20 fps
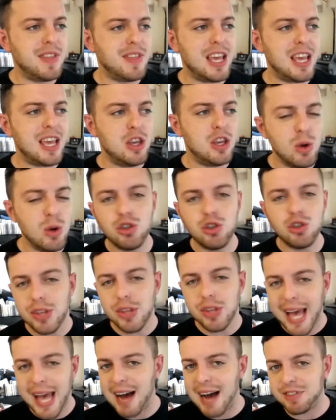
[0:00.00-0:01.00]
they
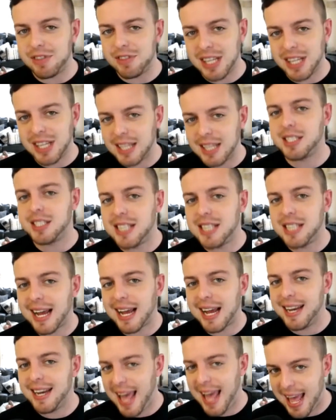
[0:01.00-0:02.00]
usually have to get
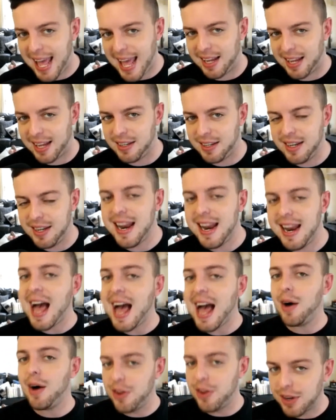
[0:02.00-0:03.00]
secondhand.
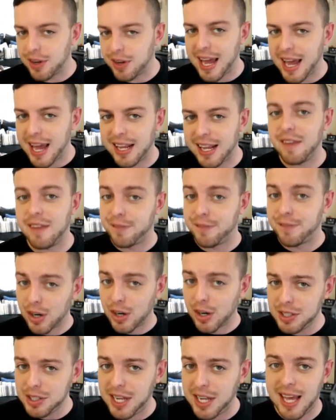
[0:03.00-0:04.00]
Now they're getting it
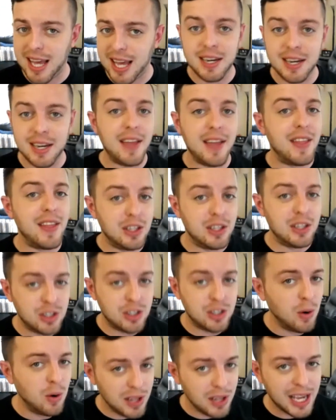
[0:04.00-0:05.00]
firsthand, and they
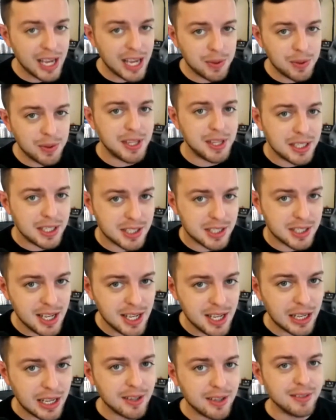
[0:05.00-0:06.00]
don't like what they
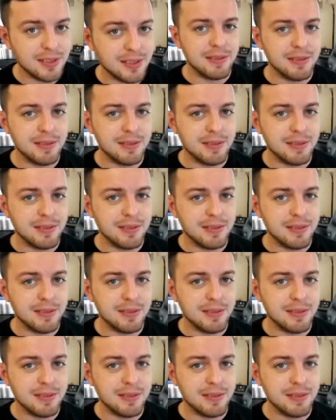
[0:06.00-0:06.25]
see.